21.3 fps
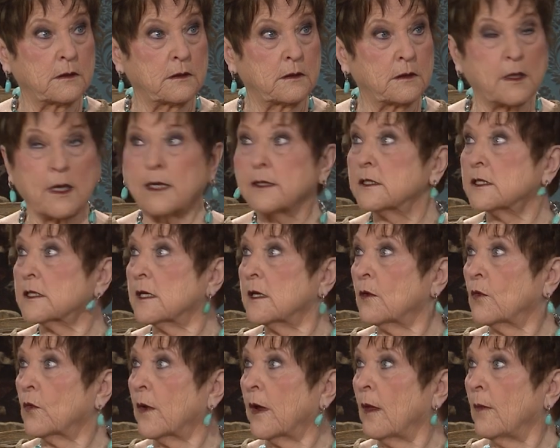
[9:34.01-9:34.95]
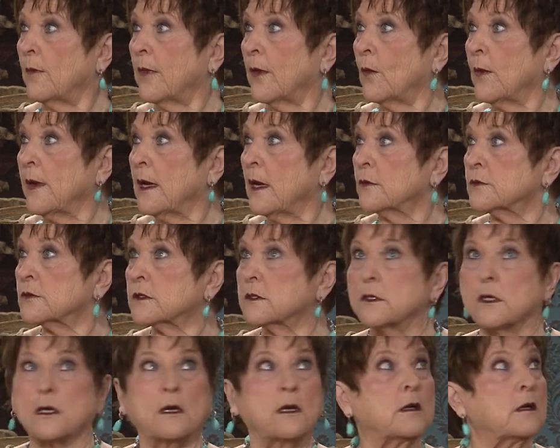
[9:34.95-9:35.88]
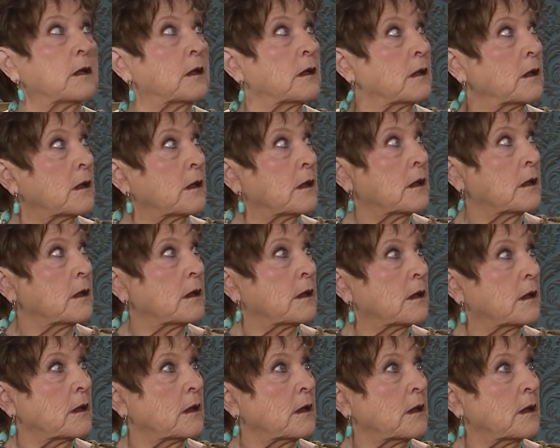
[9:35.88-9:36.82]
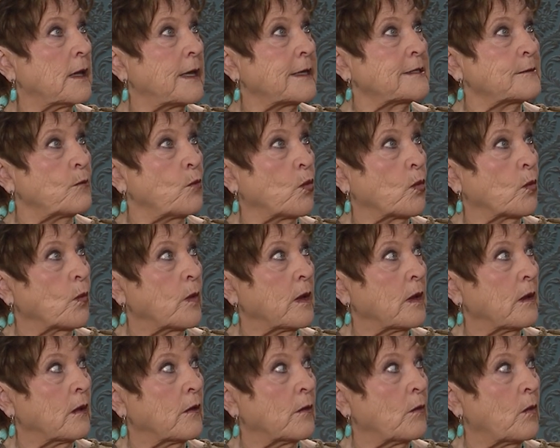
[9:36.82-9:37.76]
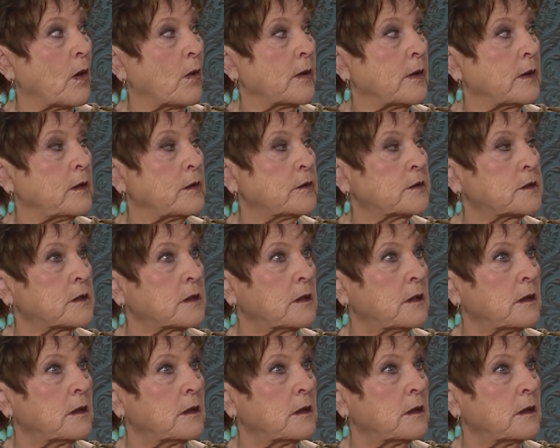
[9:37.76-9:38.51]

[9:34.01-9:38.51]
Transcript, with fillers: The unseen realm that we don't see is more real than what we do see.